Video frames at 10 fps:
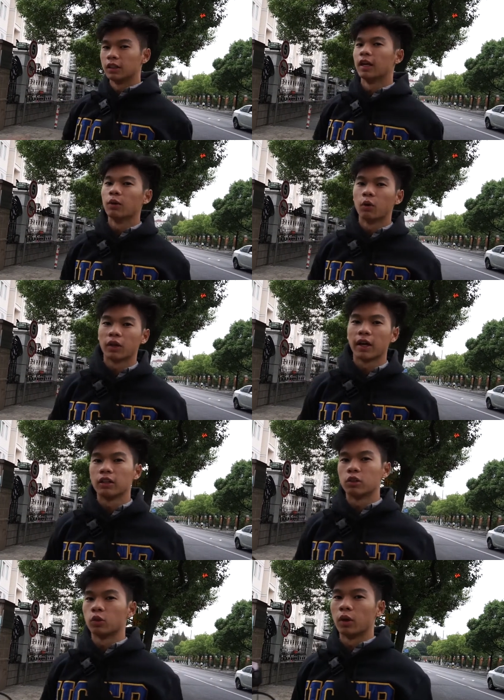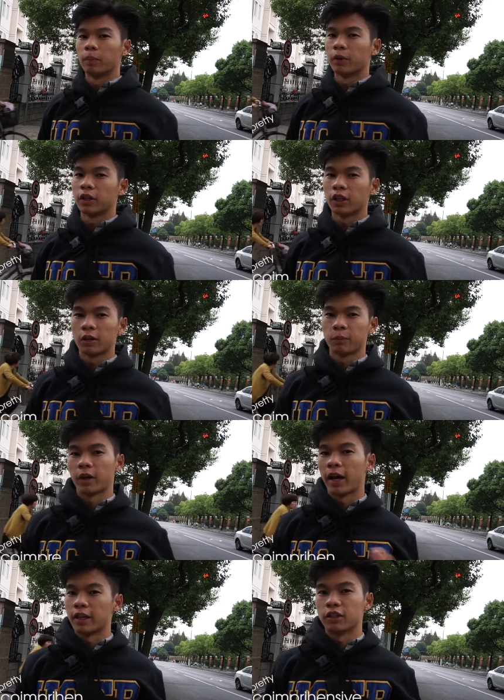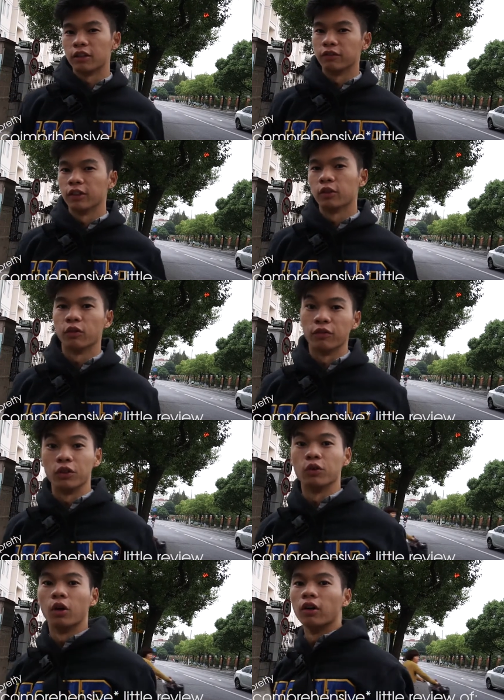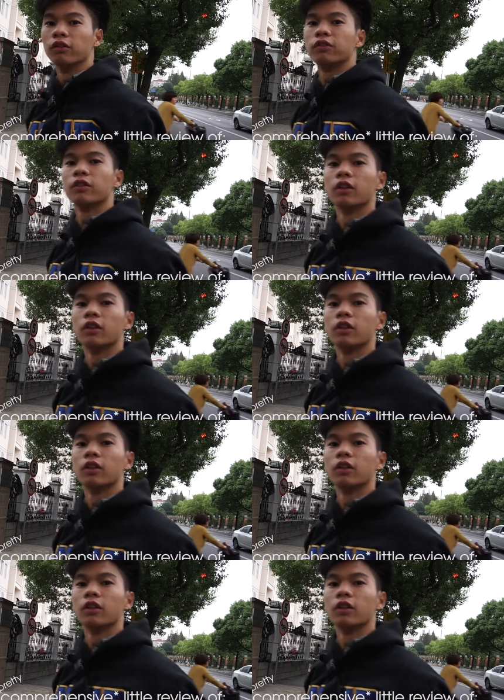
Today we'll get into a pretty comprehensive little review of